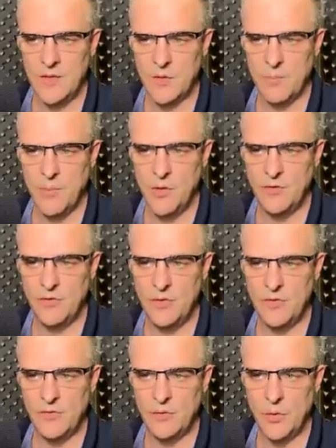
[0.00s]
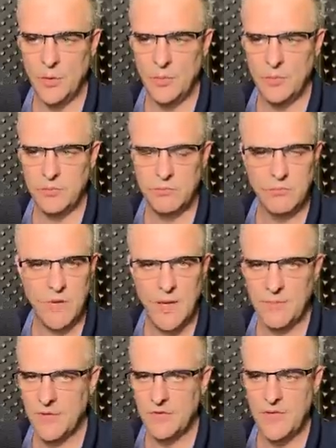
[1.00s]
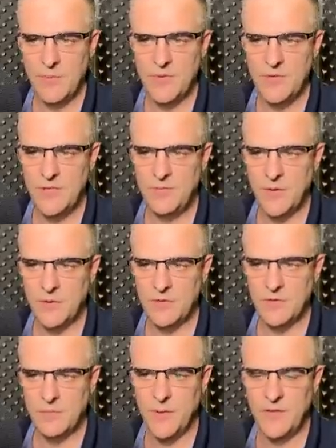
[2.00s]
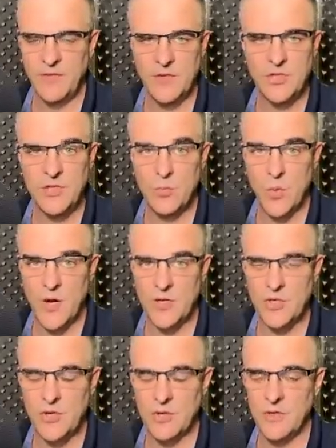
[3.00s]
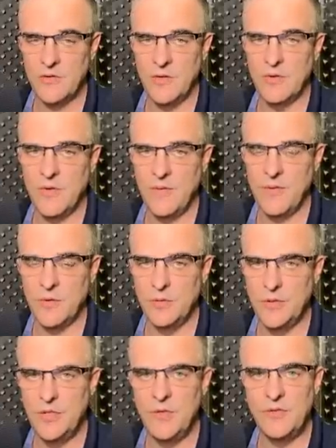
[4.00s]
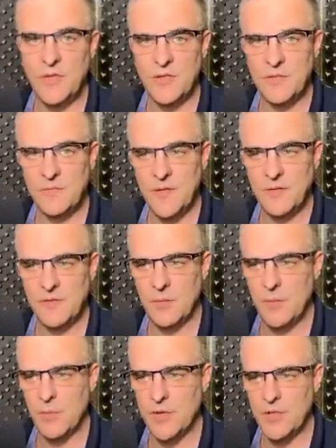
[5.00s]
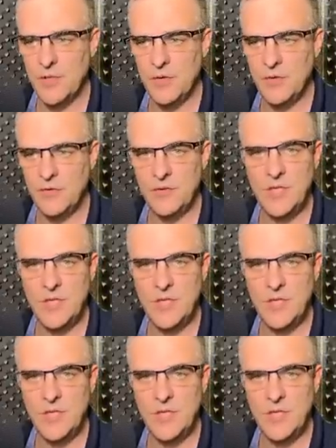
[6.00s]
Components to install, I'm going to stay with the defaults, but essentially Wireshark is the graphical user interface that we want to use.